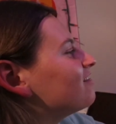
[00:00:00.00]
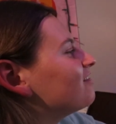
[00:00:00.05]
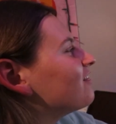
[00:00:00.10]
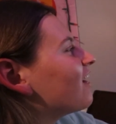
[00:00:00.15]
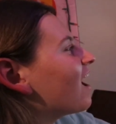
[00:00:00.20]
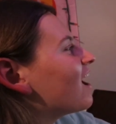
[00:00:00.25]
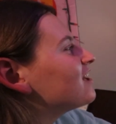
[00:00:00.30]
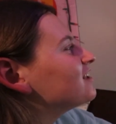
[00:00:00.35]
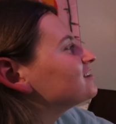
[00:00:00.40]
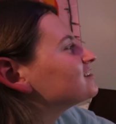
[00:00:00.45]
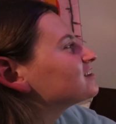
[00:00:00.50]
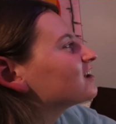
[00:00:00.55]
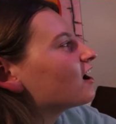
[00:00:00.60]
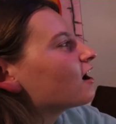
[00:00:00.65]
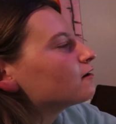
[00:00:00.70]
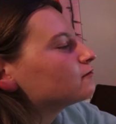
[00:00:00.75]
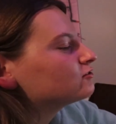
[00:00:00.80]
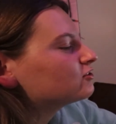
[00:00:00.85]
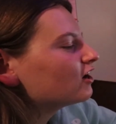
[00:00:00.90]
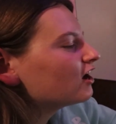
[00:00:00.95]
That is so,
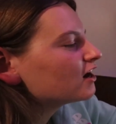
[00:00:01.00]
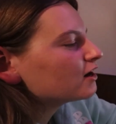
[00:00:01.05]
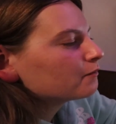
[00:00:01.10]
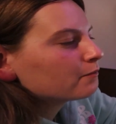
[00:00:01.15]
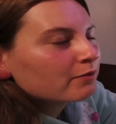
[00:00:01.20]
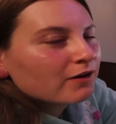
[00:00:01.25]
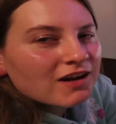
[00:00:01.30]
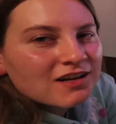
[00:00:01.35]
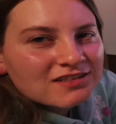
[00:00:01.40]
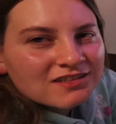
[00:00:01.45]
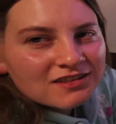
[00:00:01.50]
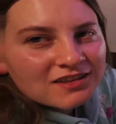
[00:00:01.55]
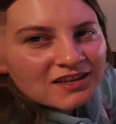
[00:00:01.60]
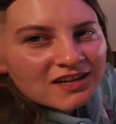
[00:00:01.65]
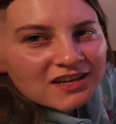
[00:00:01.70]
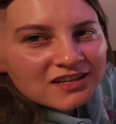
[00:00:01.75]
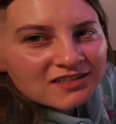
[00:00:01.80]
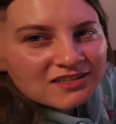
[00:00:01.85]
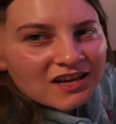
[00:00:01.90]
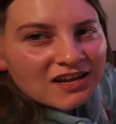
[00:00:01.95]
I'm trying to press
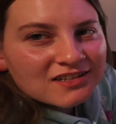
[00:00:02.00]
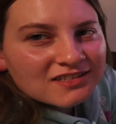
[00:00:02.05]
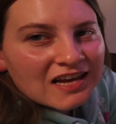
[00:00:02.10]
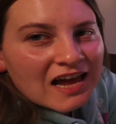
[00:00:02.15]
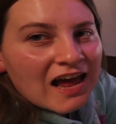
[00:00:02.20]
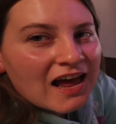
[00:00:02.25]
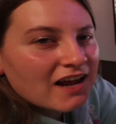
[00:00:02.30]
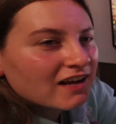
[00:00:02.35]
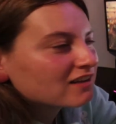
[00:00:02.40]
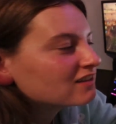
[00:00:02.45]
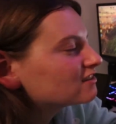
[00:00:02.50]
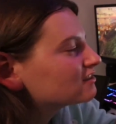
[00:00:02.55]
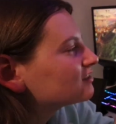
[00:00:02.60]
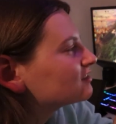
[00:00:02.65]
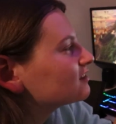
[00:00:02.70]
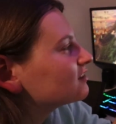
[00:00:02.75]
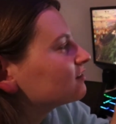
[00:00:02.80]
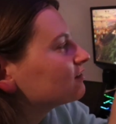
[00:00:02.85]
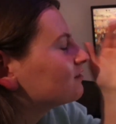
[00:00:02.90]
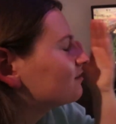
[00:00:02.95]
this as X.